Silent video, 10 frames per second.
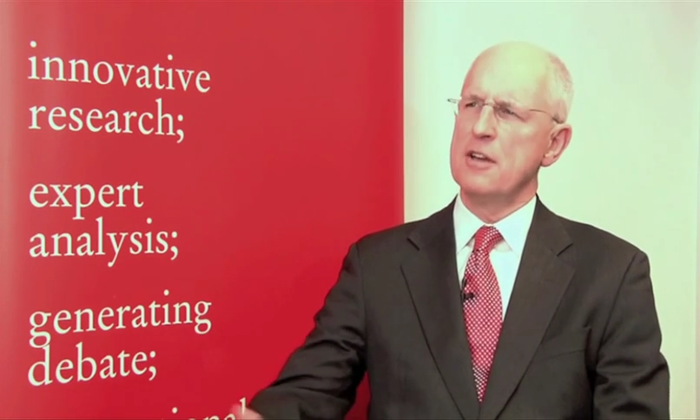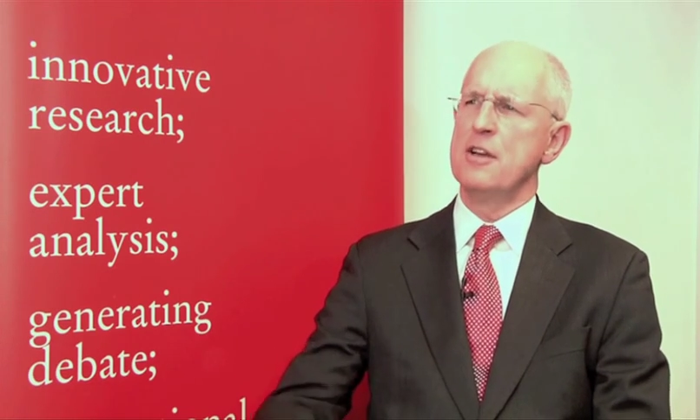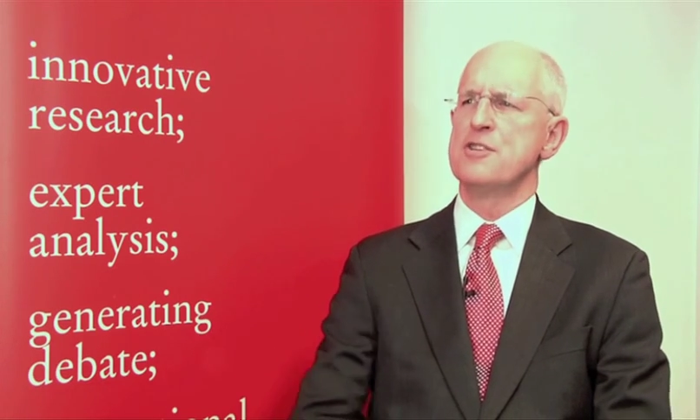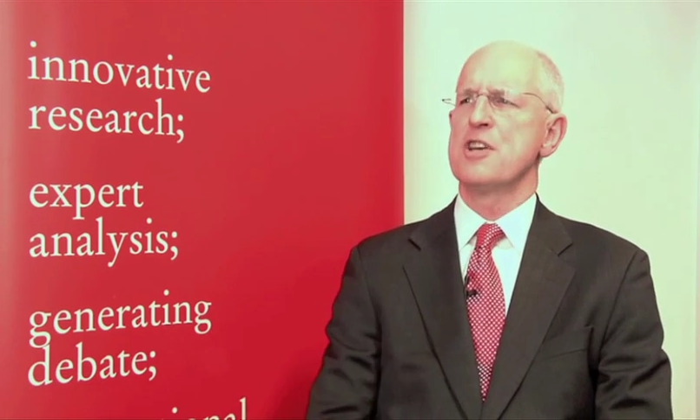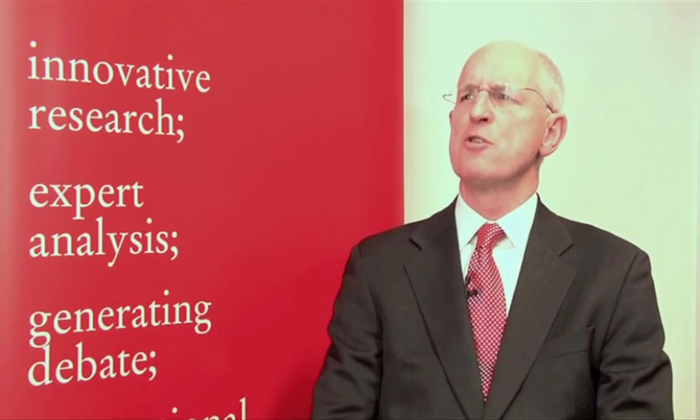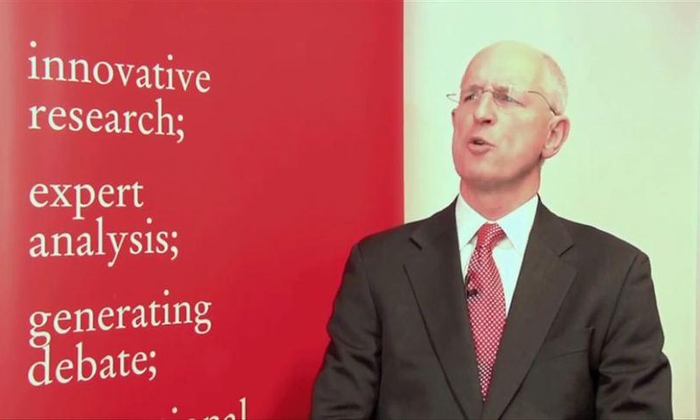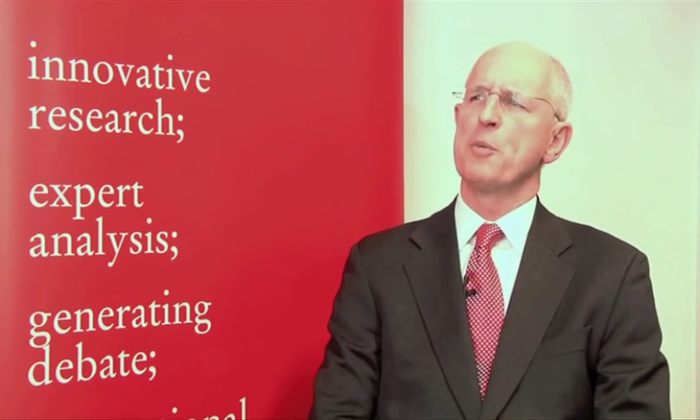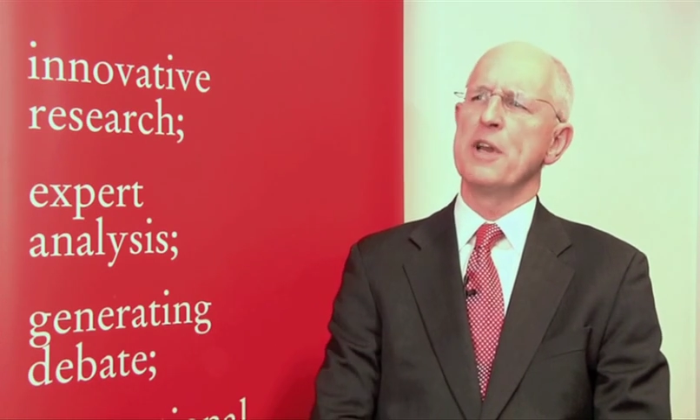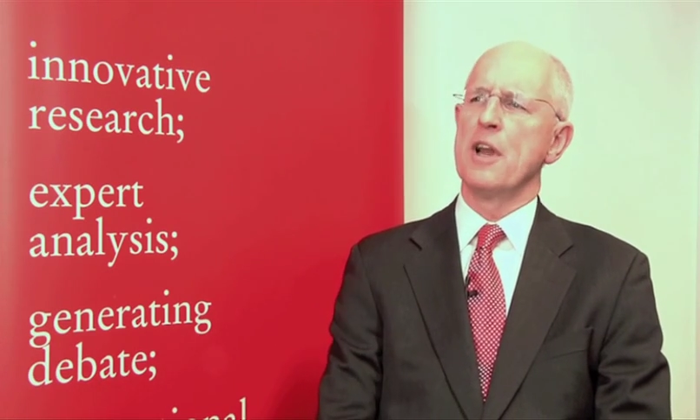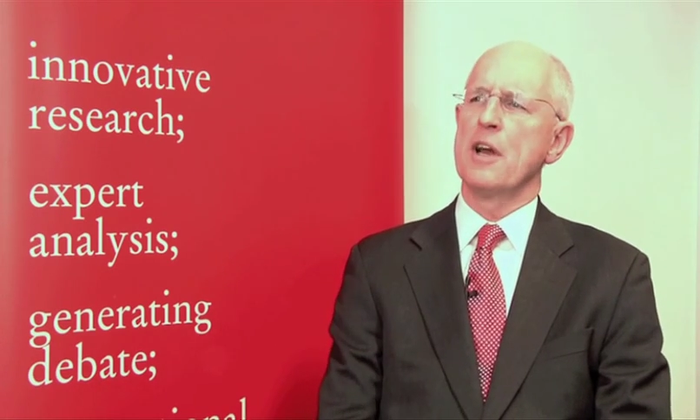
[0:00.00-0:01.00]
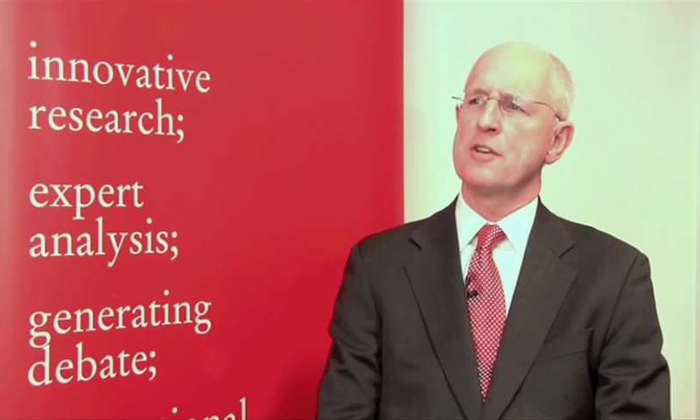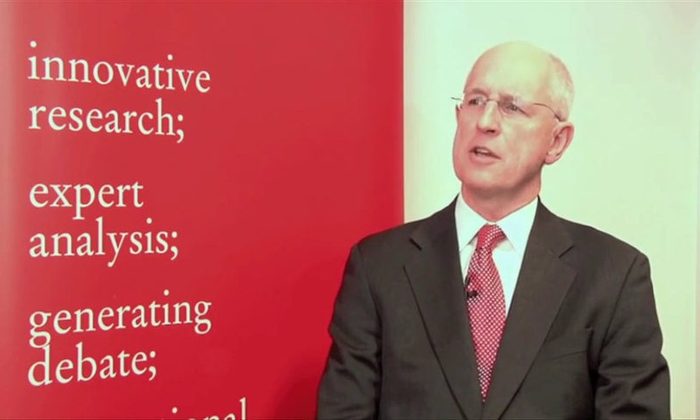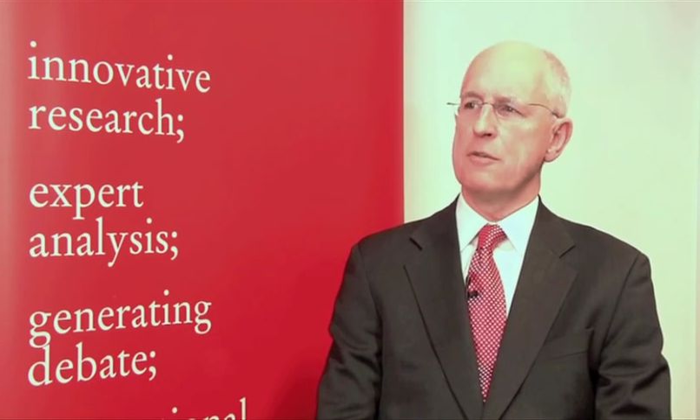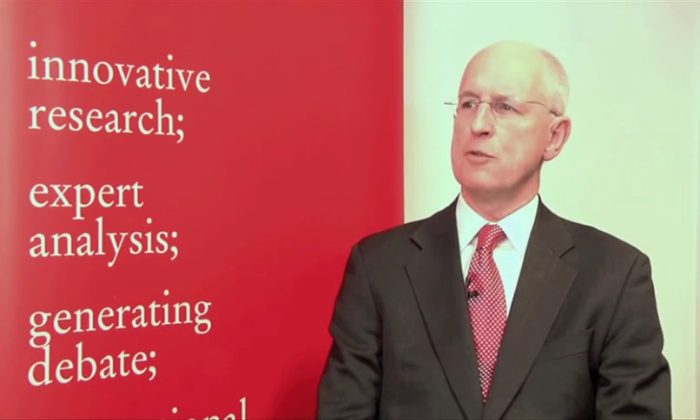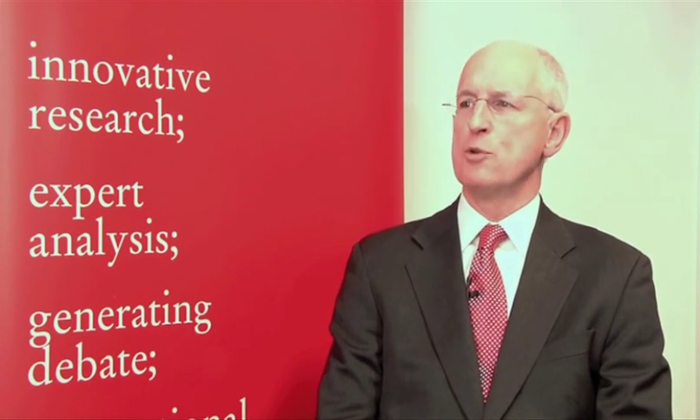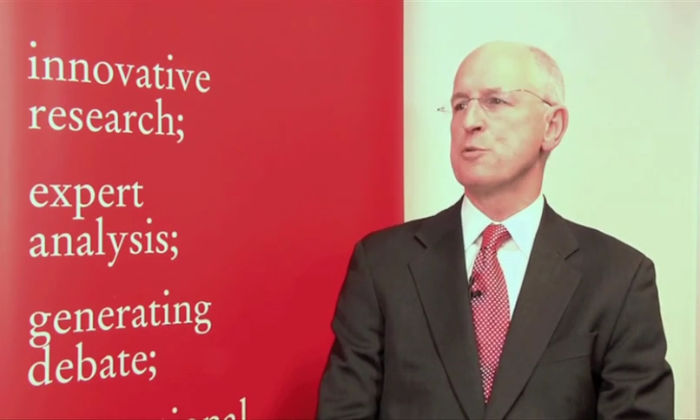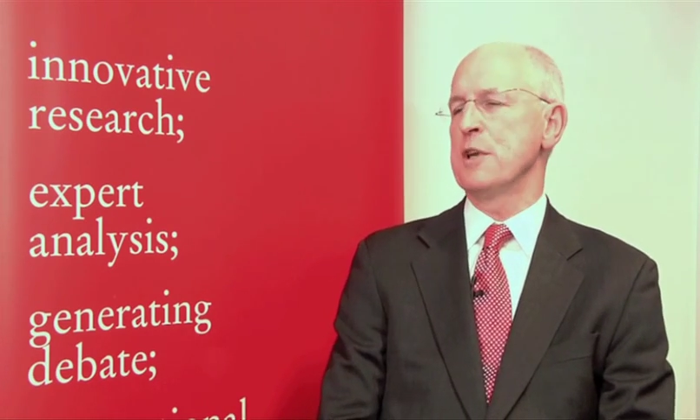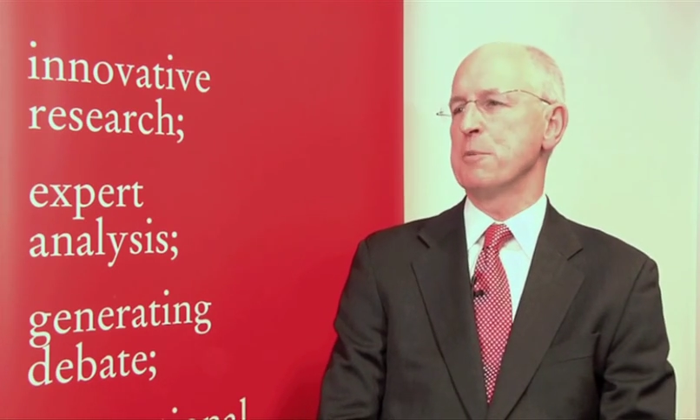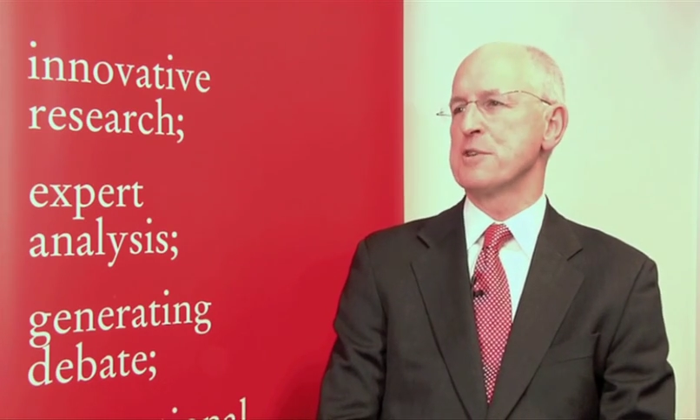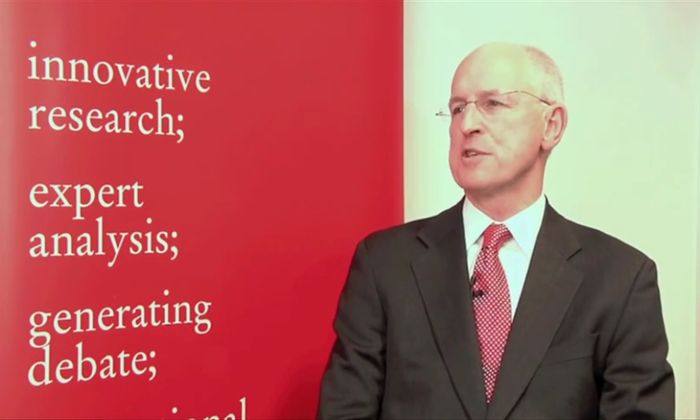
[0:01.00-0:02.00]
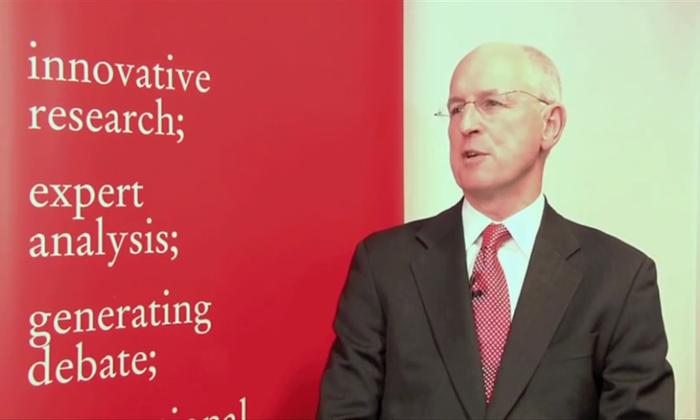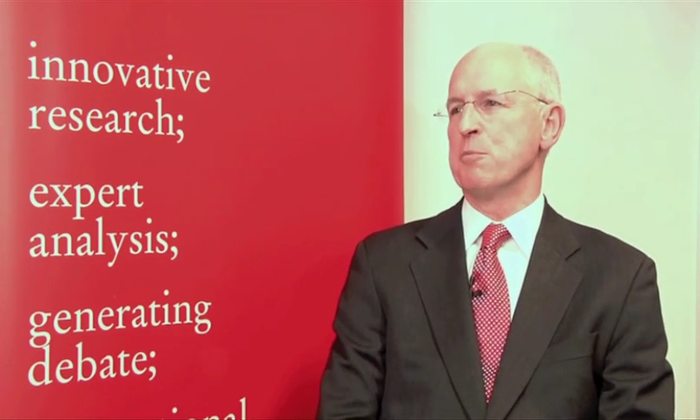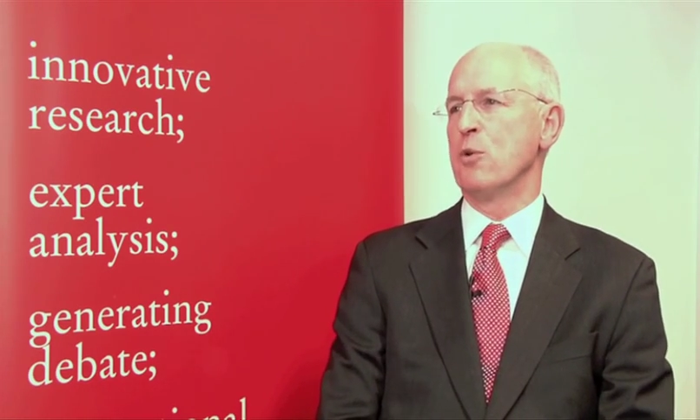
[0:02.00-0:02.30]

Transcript: in general, we'd like to give you 20%